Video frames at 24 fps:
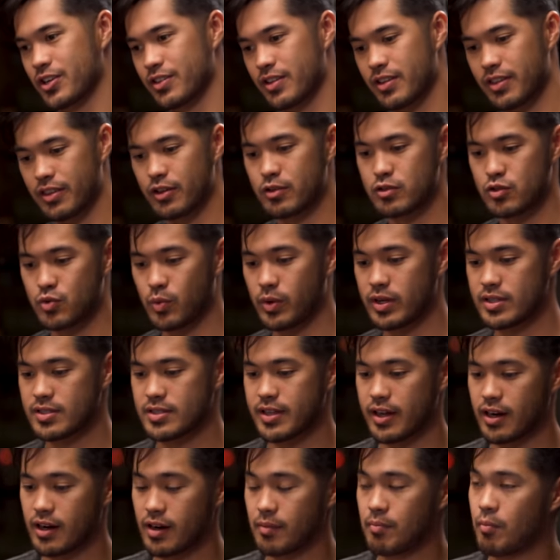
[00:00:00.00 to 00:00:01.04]
Exactly. Then those ones
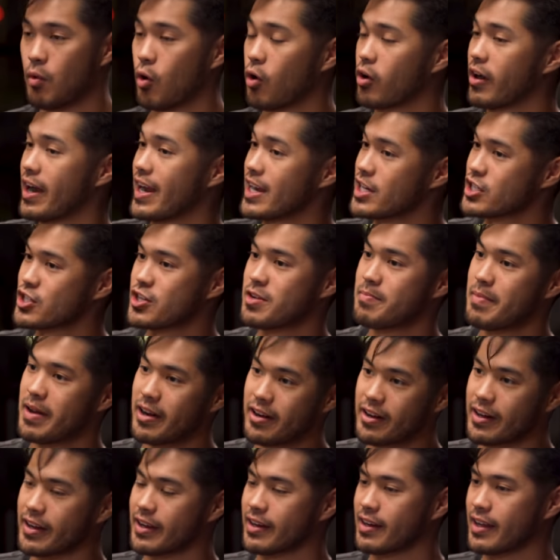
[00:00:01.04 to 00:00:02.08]
that are more Asian
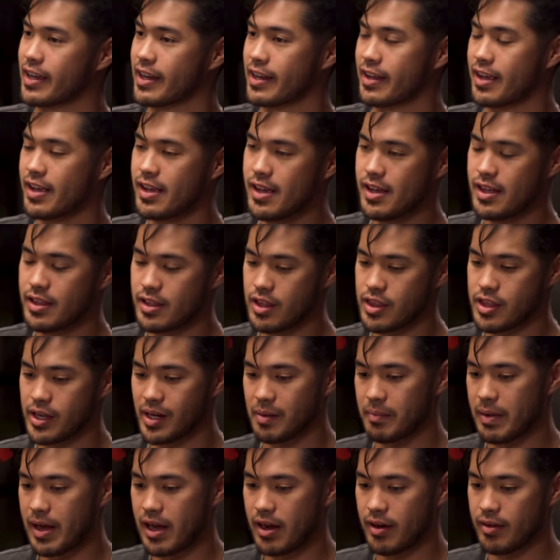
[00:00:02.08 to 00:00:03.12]
American. Yeah. Like the thing
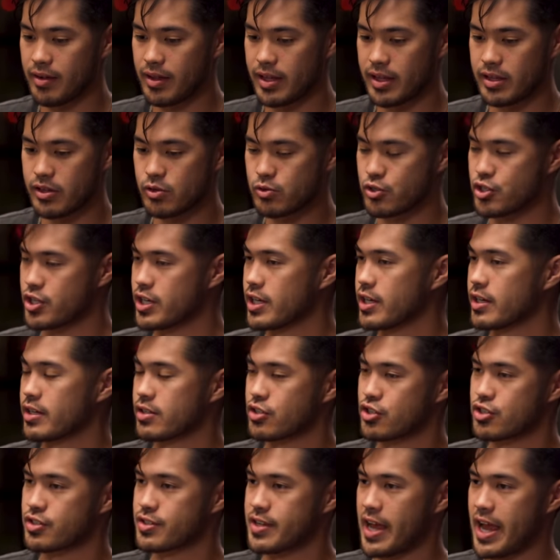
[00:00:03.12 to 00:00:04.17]
about Eugene and
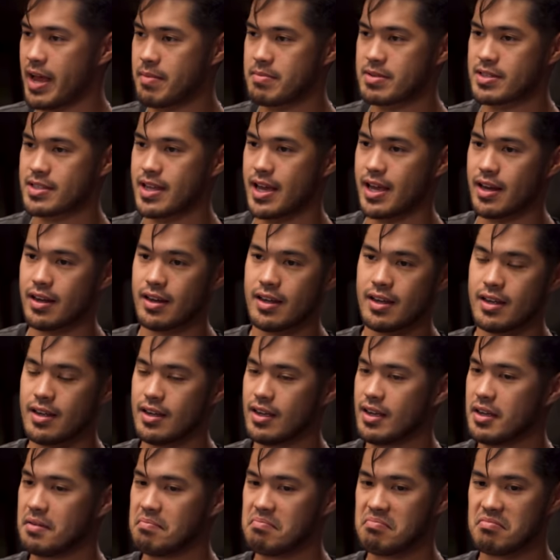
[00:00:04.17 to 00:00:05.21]
Shazam is that
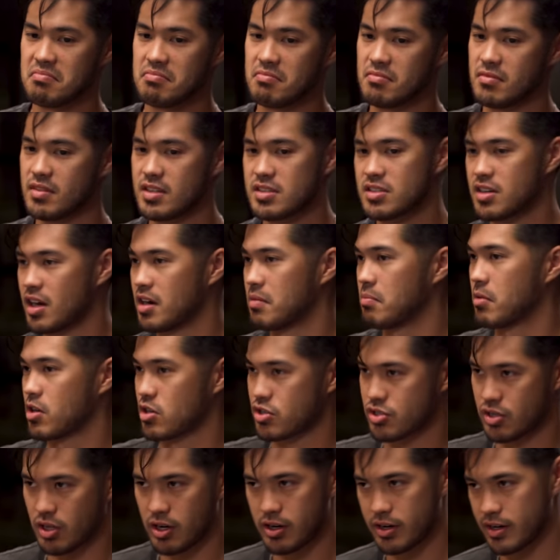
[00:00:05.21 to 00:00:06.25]
yeah he's not a
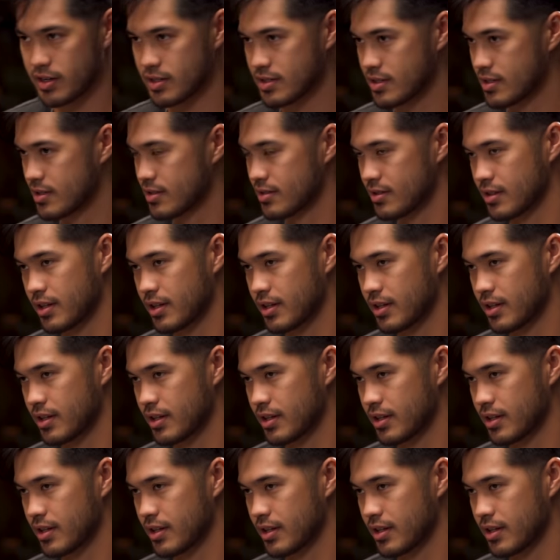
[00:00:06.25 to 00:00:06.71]
martial artist.